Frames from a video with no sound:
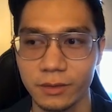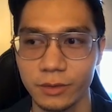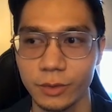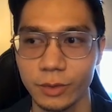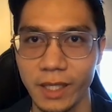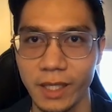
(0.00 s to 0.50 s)

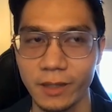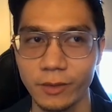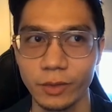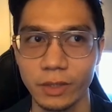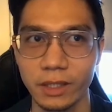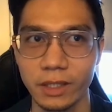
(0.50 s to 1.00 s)
you
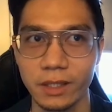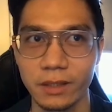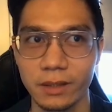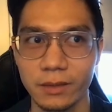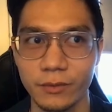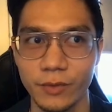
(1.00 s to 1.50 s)
can't
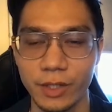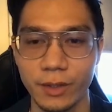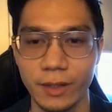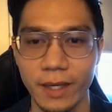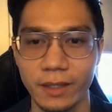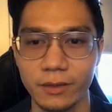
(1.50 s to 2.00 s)
really
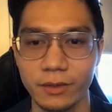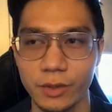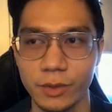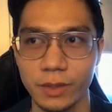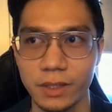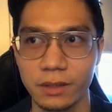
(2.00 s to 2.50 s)
figure out how to do